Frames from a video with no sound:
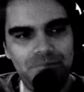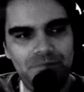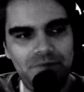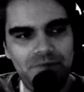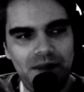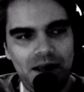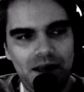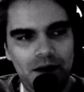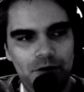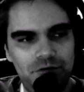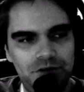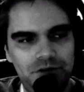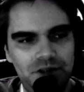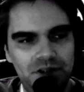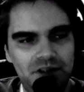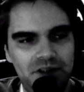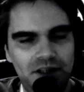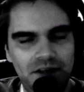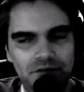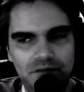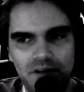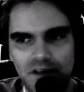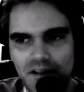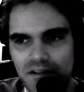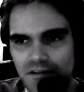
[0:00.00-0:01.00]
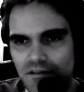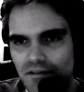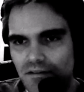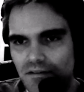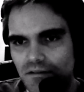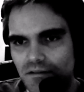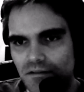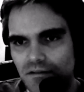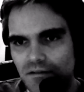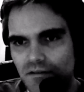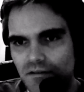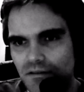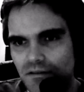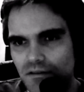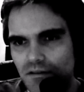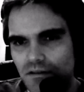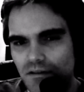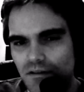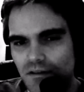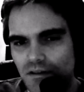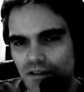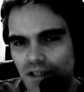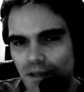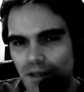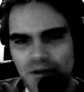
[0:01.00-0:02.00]
have just given us,
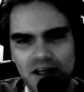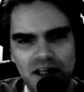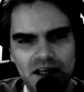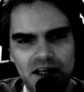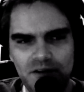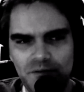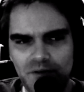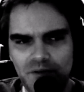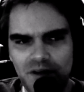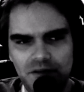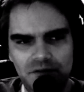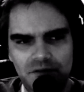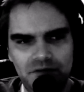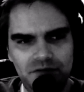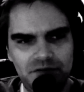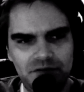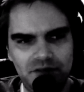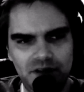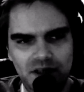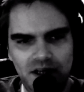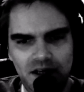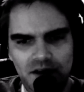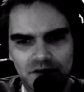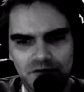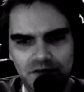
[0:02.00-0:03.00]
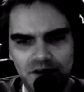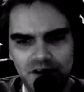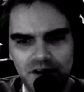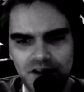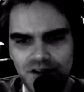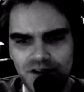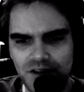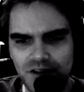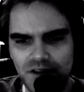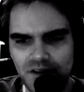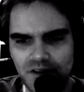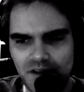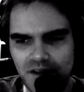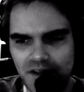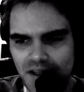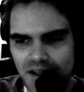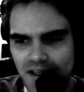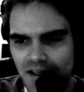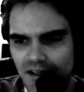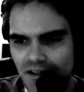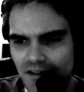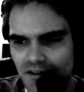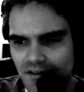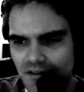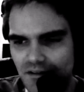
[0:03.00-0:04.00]
they've been getting rid of furniture and
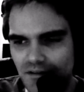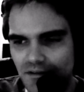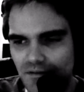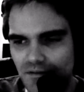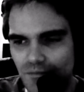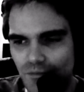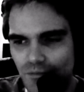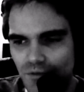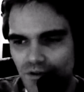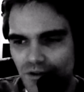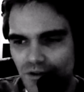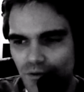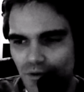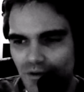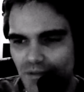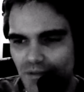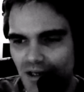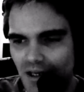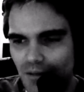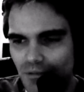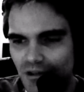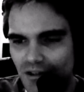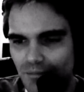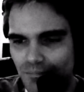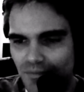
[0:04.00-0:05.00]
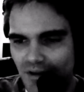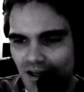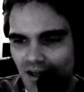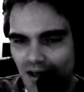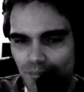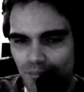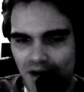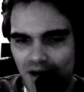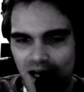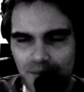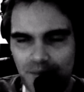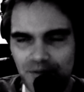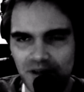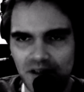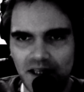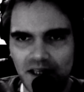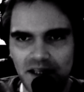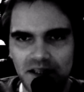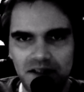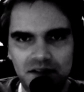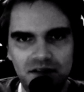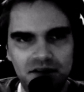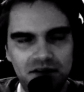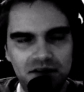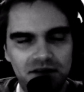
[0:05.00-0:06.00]
things, and so we've been able to kind of populate